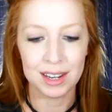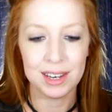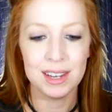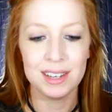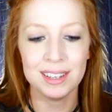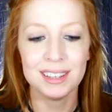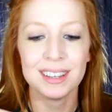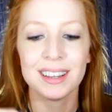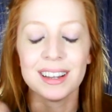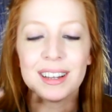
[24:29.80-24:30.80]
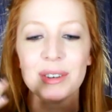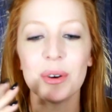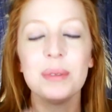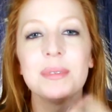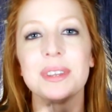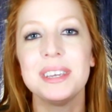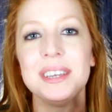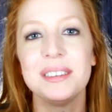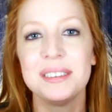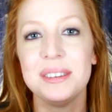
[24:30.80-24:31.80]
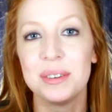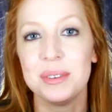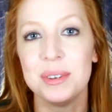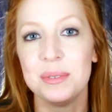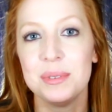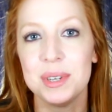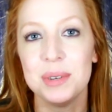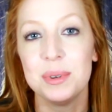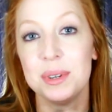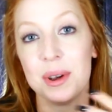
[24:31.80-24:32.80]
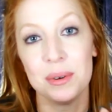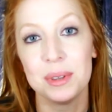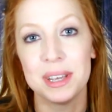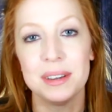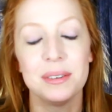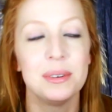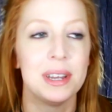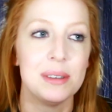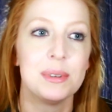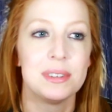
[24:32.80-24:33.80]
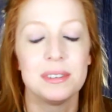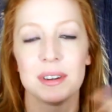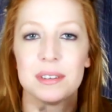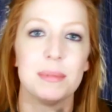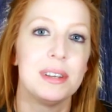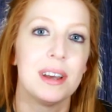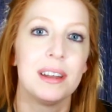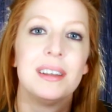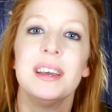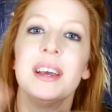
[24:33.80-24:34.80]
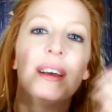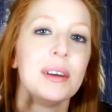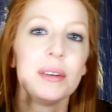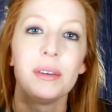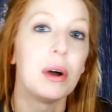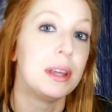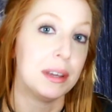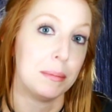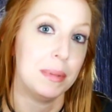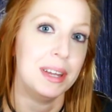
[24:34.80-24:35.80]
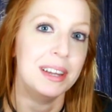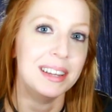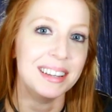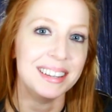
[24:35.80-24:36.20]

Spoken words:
And he normally, you would know like, okay, he wants to talk to my dad. Not him.